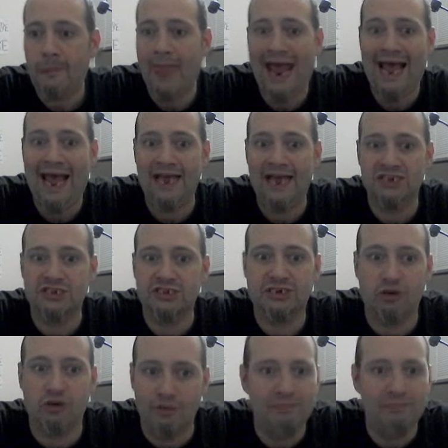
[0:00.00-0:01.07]
As
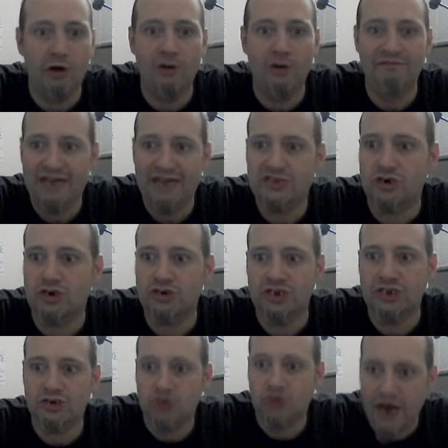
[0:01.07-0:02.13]
crypto investors,
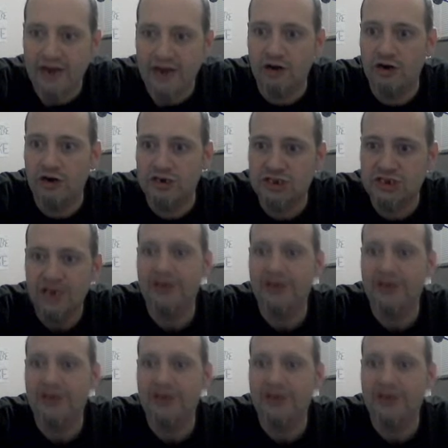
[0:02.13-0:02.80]
as traders,